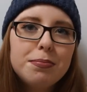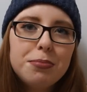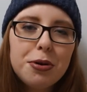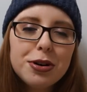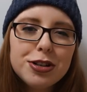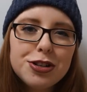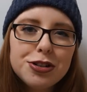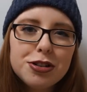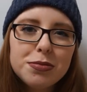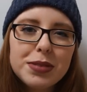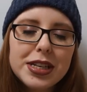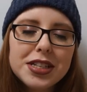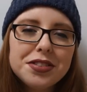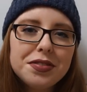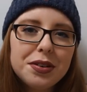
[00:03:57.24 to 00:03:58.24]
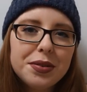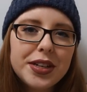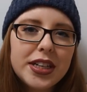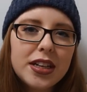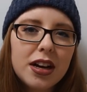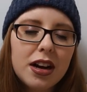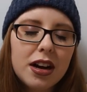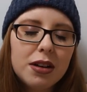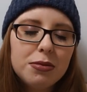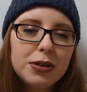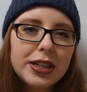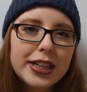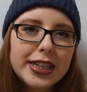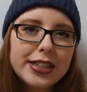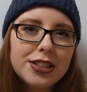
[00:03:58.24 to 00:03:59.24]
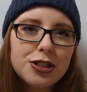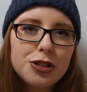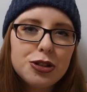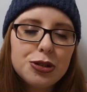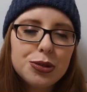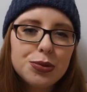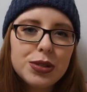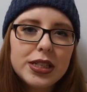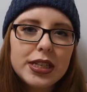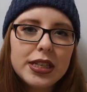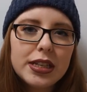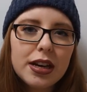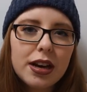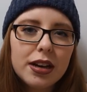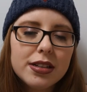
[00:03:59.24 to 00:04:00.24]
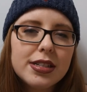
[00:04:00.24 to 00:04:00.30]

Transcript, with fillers: poetry to me is very related to the